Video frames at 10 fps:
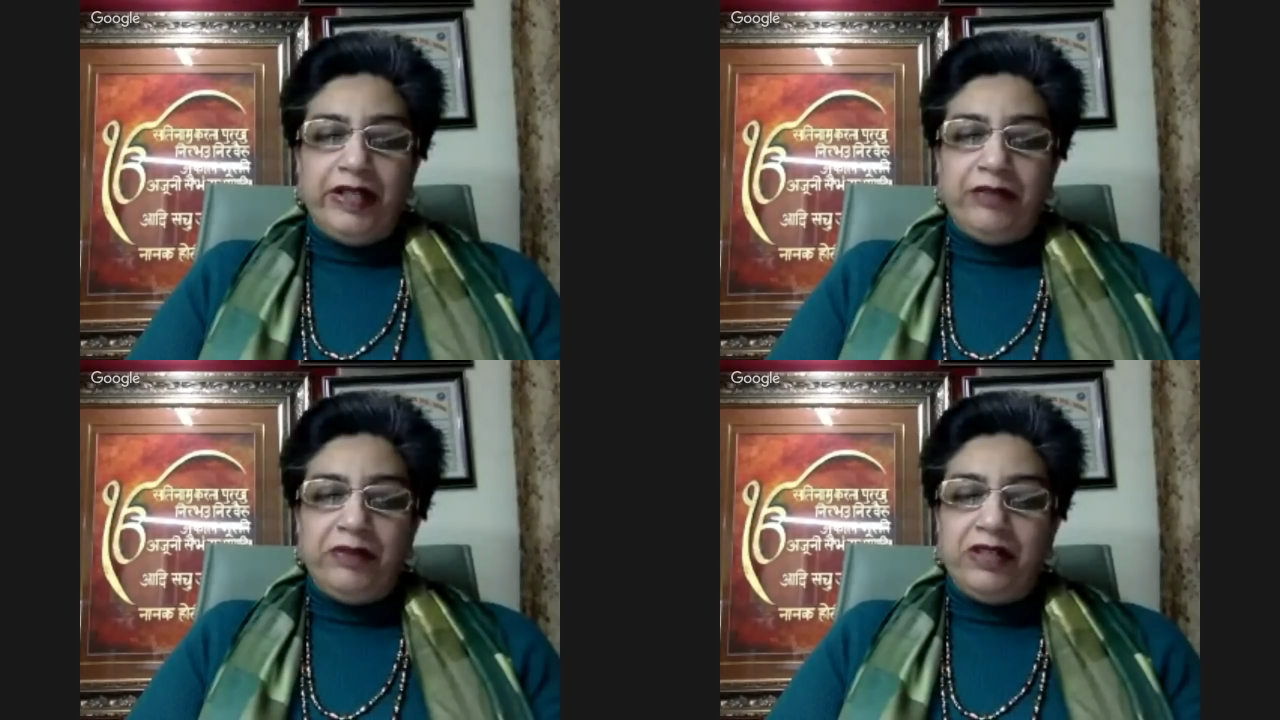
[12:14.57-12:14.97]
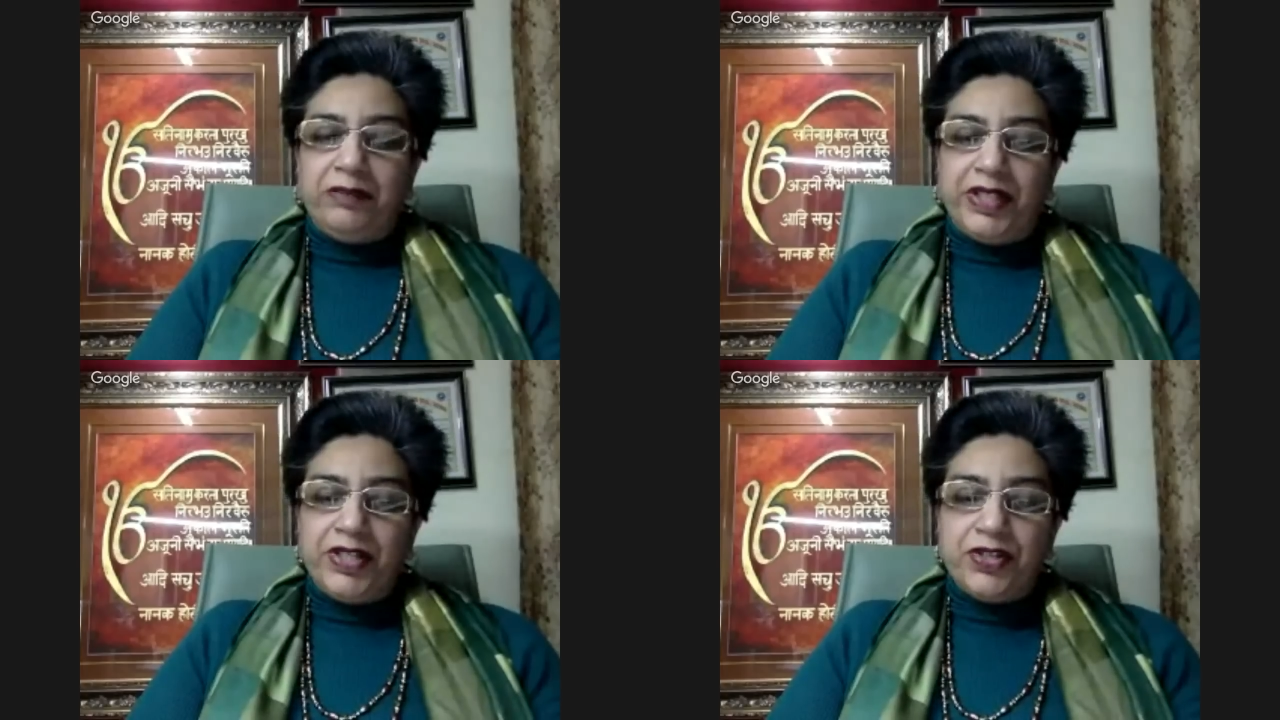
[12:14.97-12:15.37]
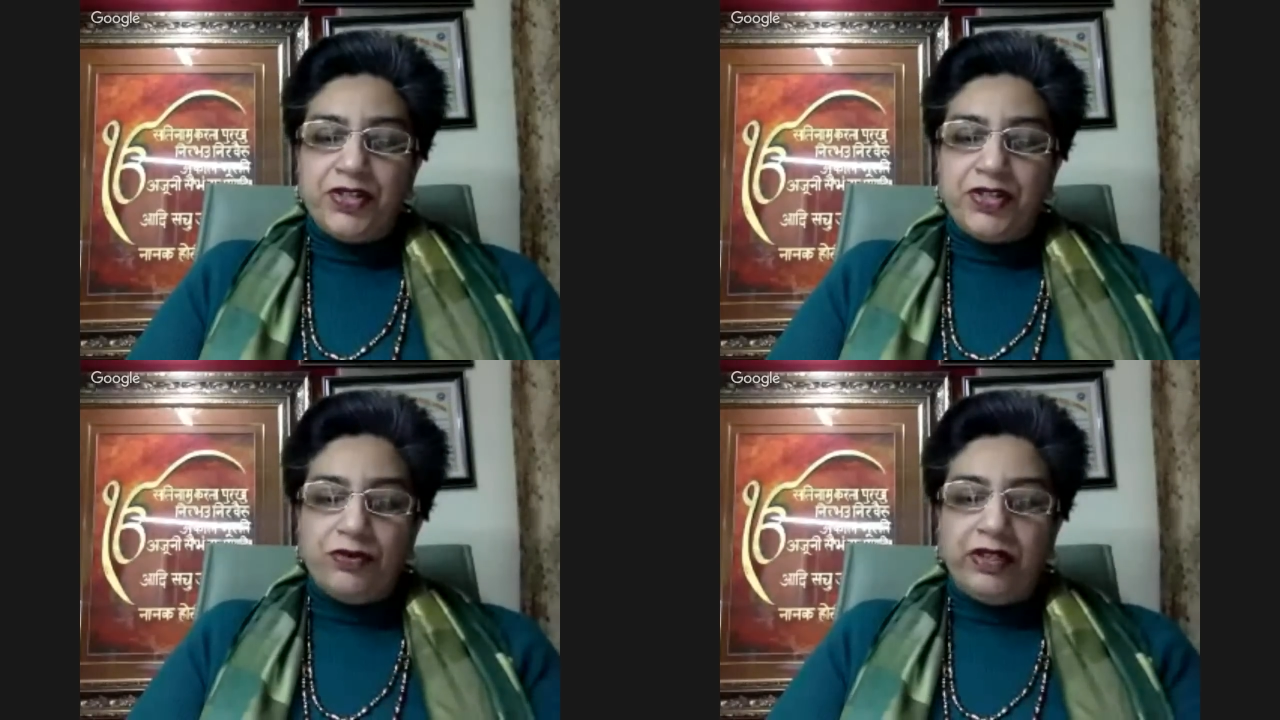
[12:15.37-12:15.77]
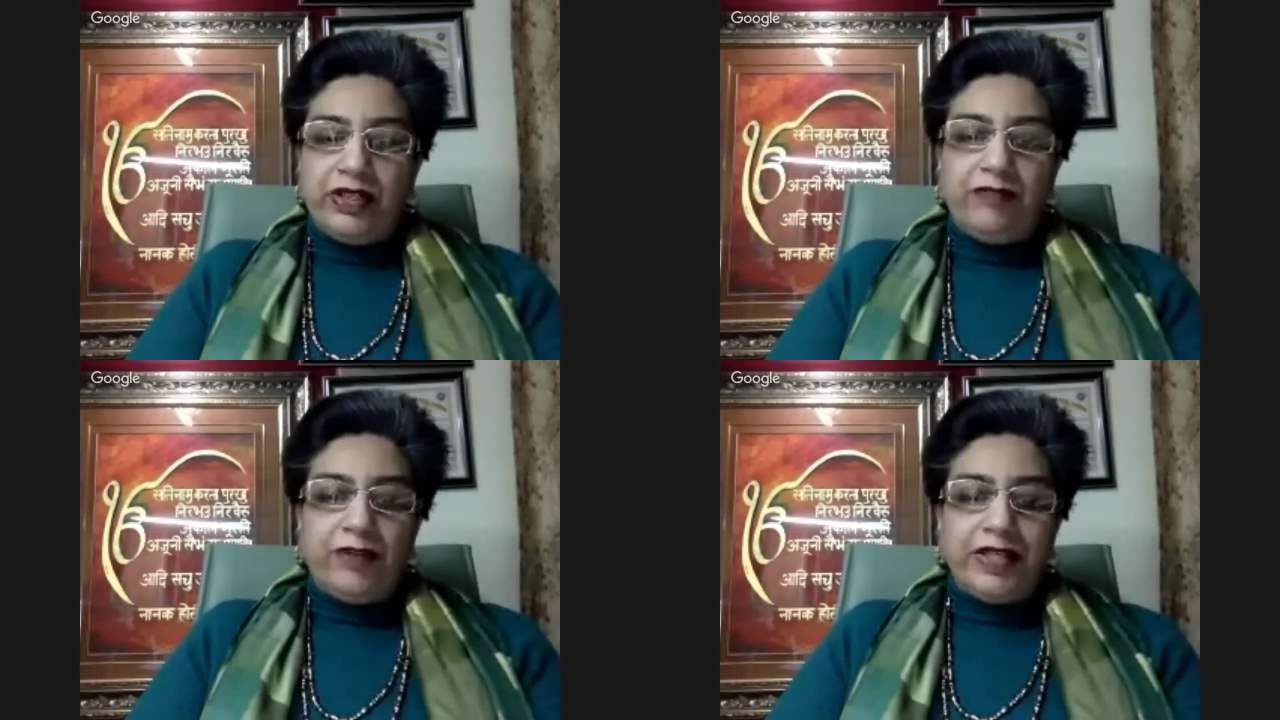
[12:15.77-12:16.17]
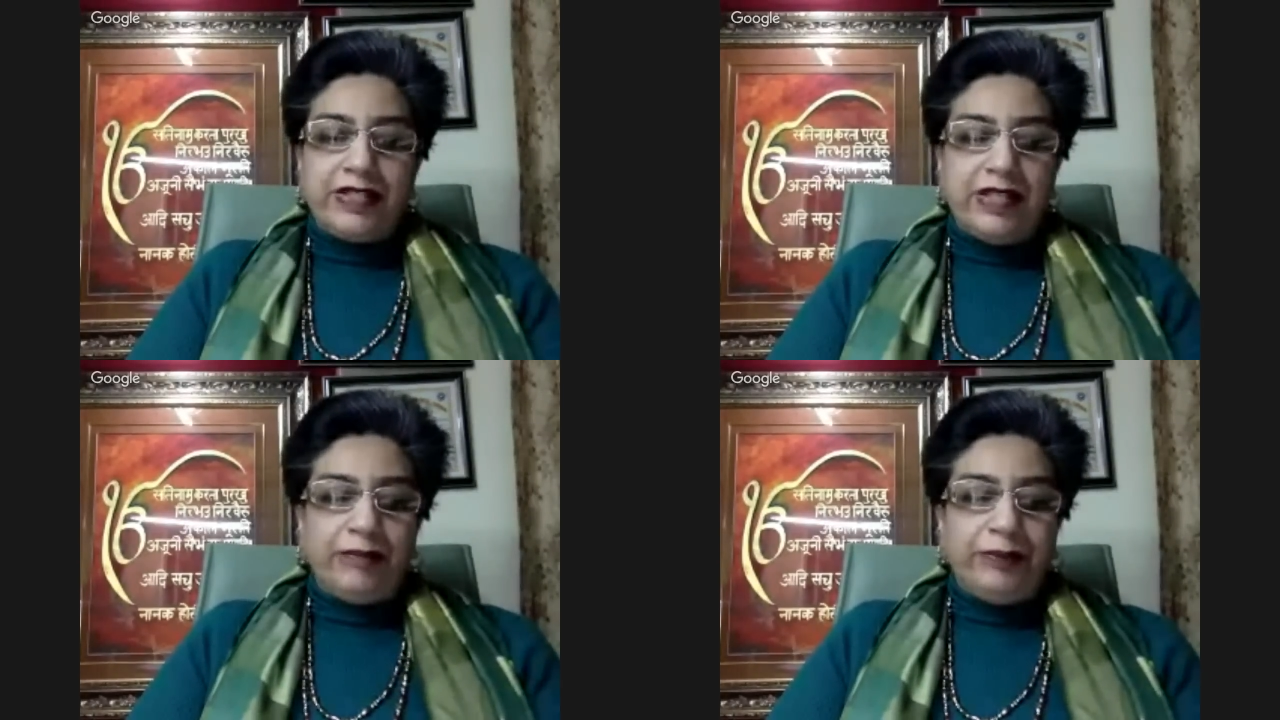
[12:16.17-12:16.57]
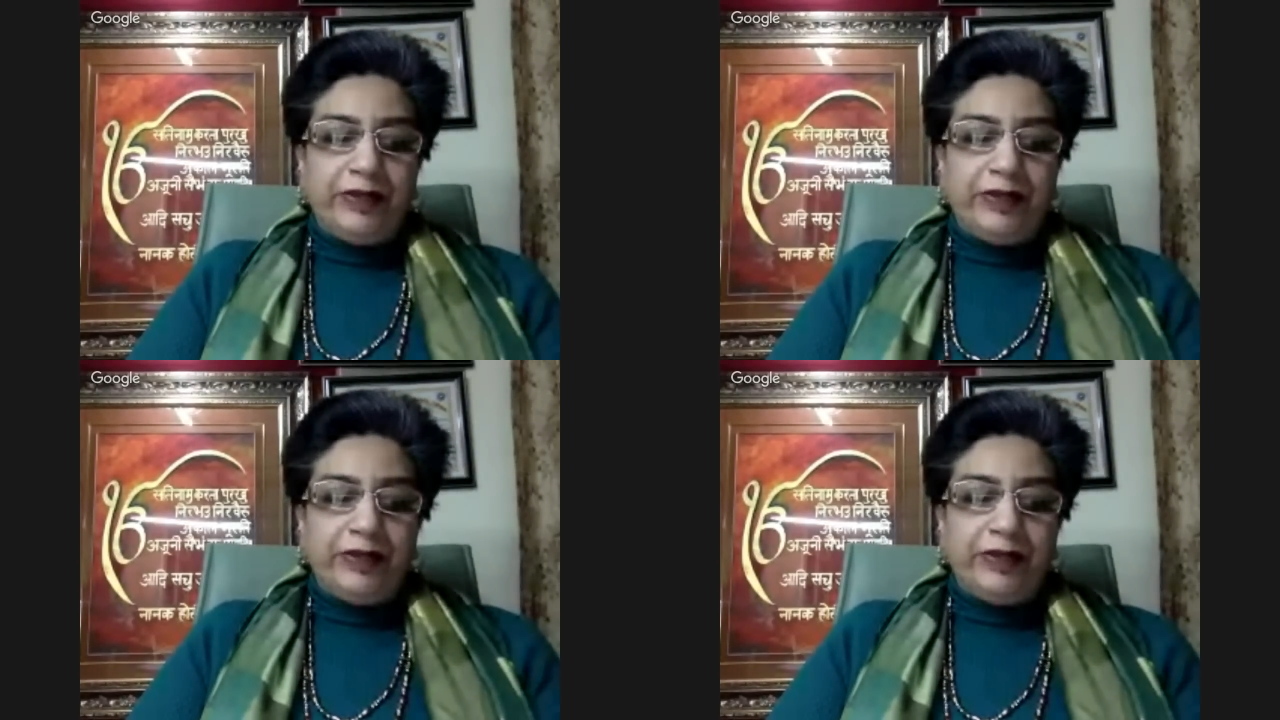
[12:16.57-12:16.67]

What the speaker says: it will diminish to the degree. For example,